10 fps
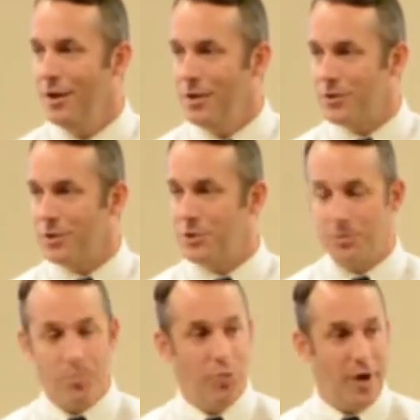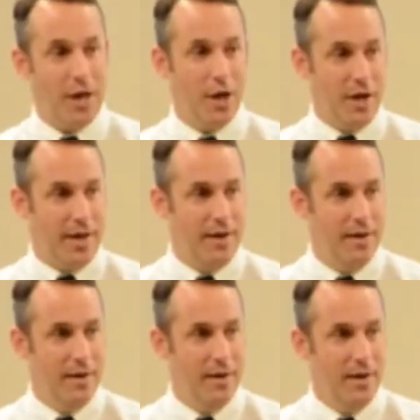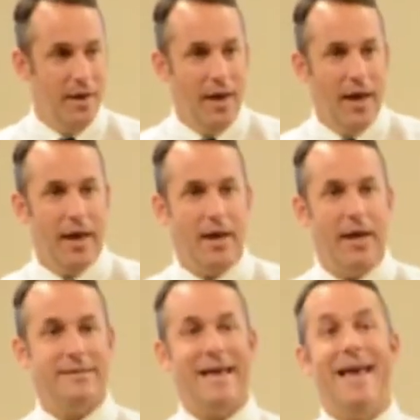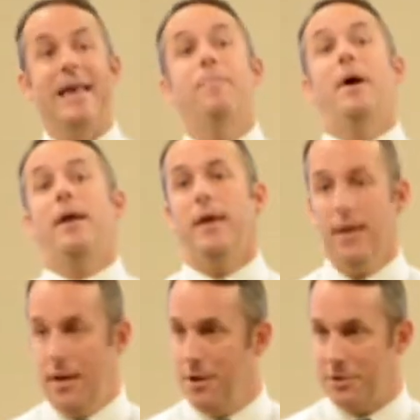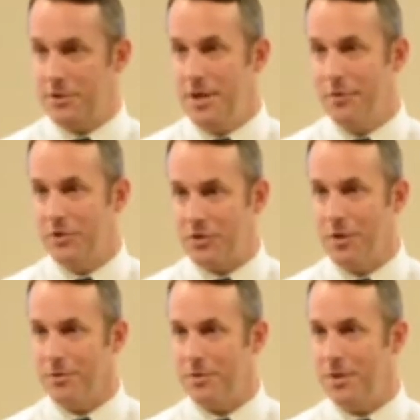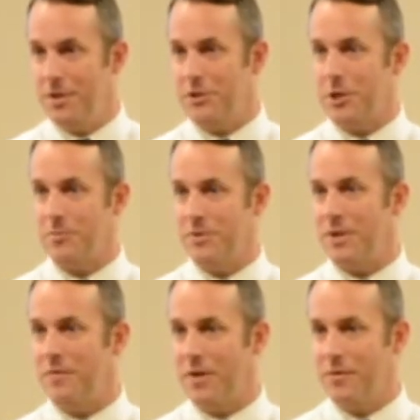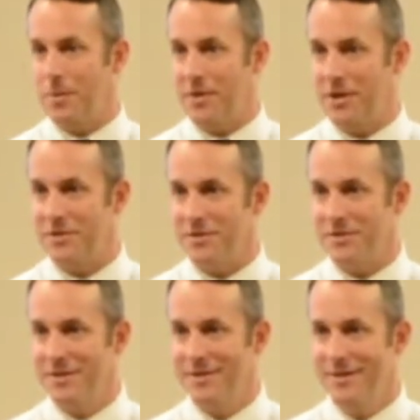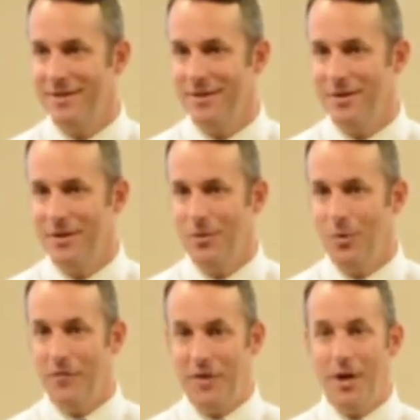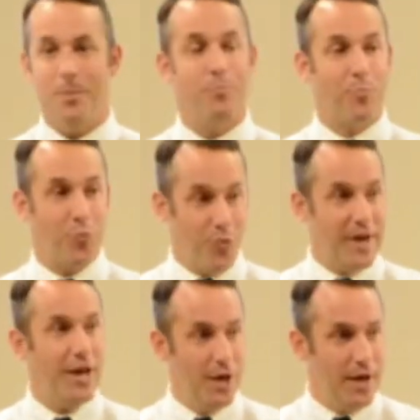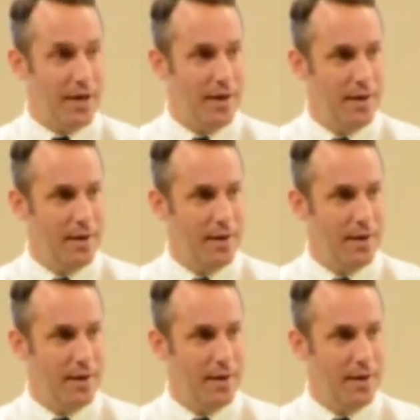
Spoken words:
So she's pretty good. And has anybody in here seen a result due to the adjustments they've given their patients? We've done pretty good.